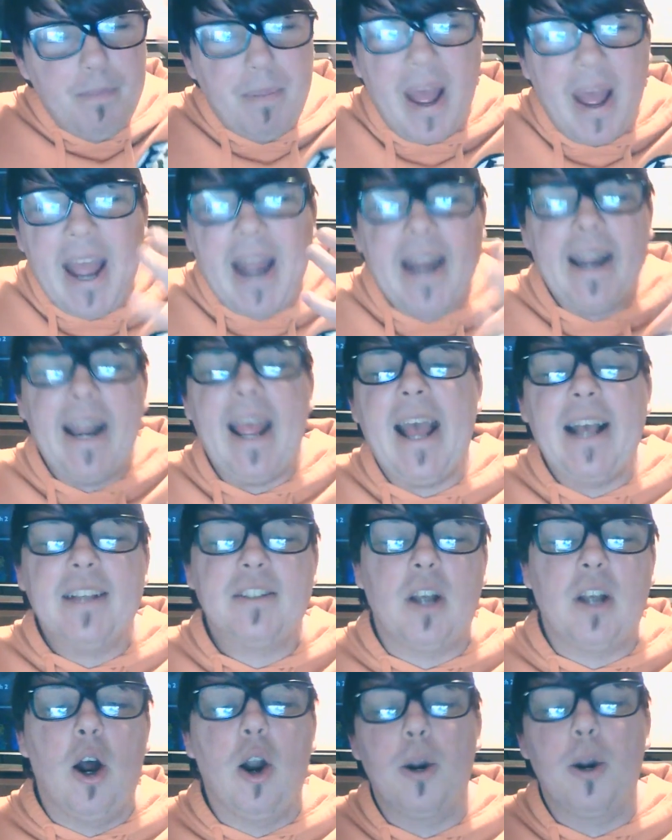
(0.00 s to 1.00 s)
badass
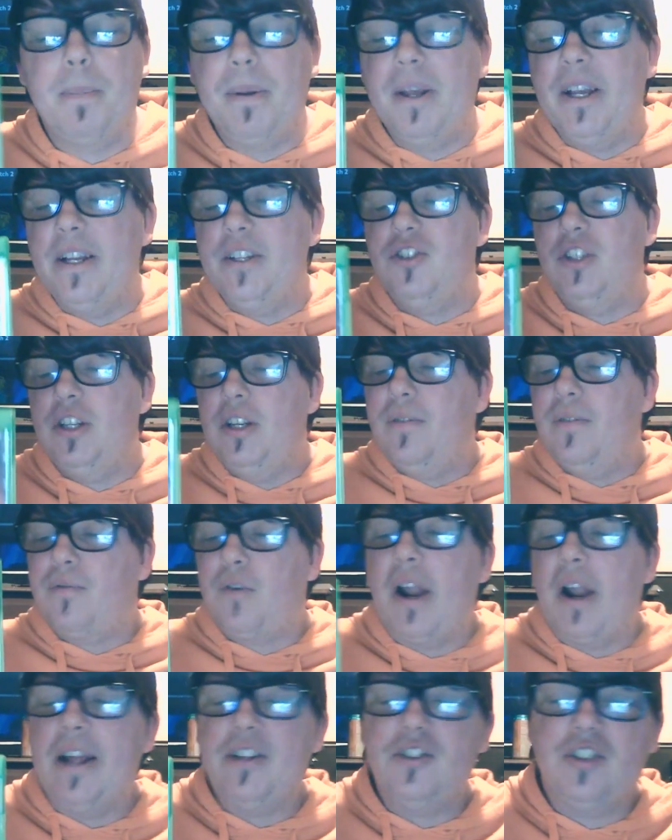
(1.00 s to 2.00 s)
RPG
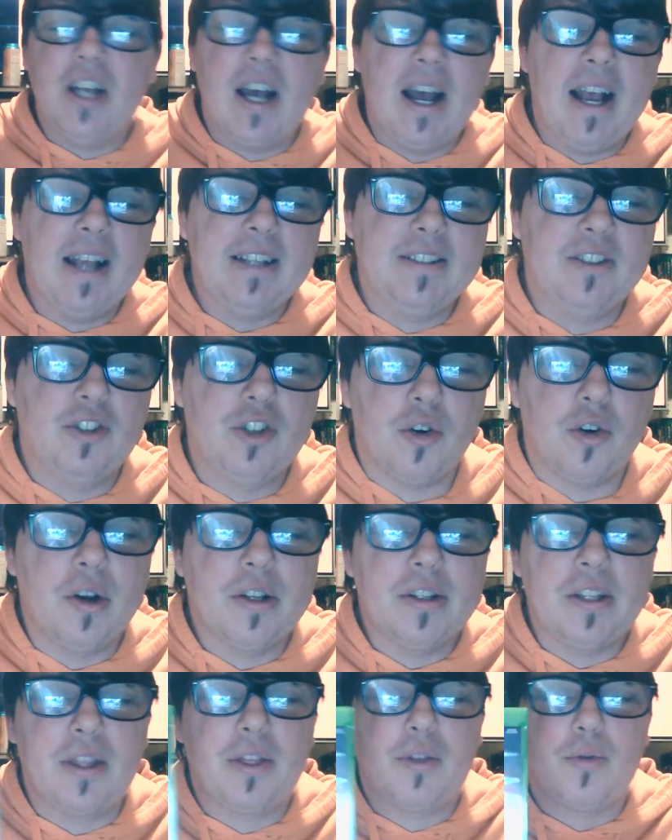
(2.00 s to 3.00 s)
franchise
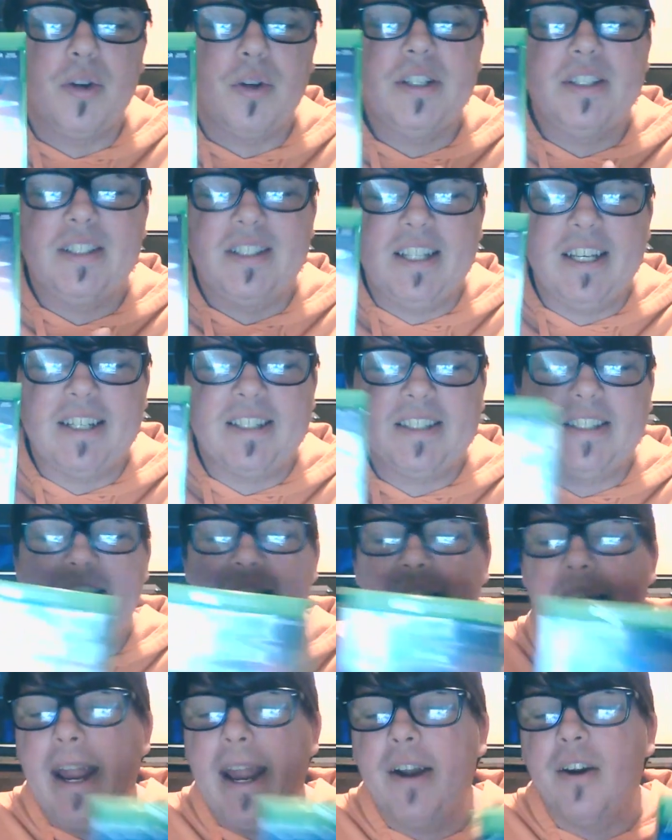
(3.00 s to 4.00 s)
during the
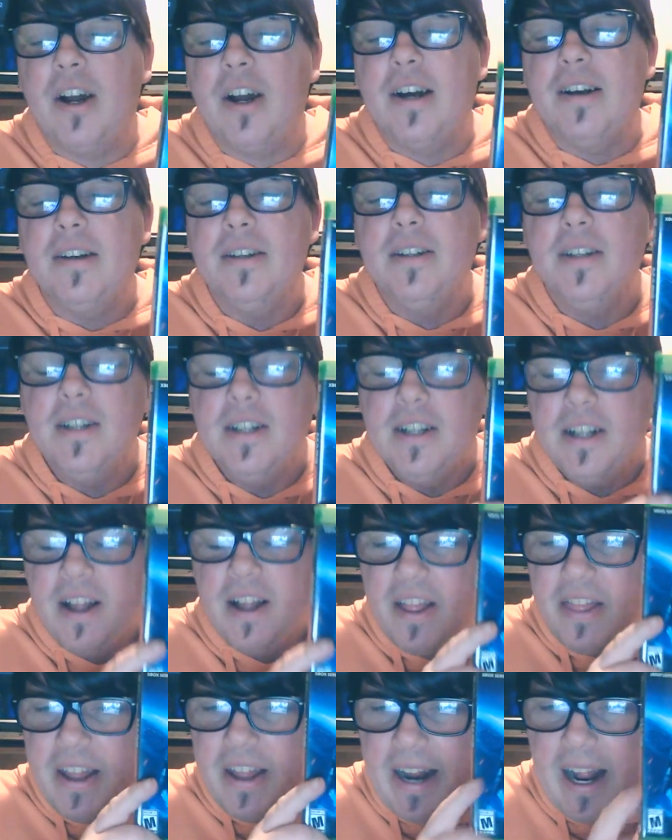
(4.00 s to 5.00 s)
360 era
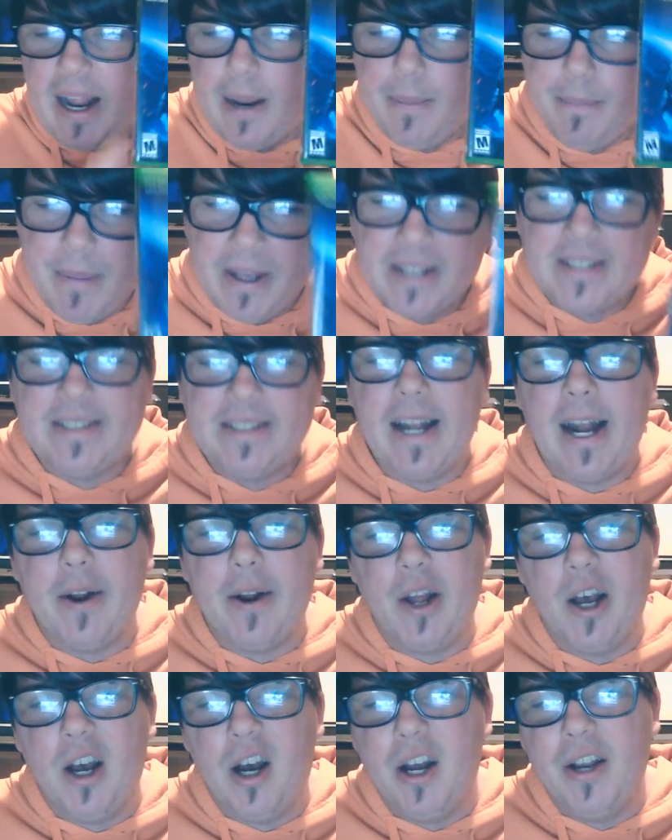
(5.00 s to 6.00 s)
that I missed out
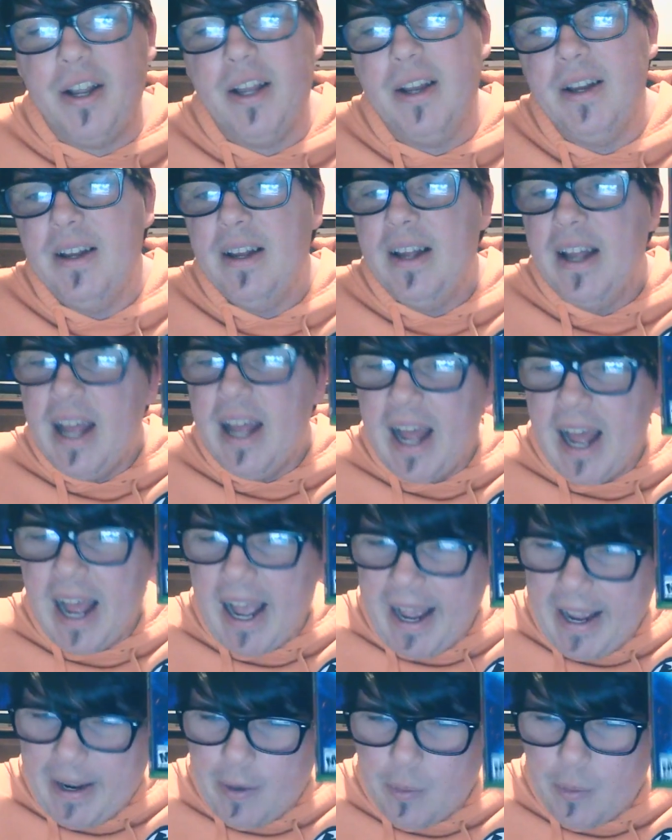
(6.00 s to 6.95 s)
on I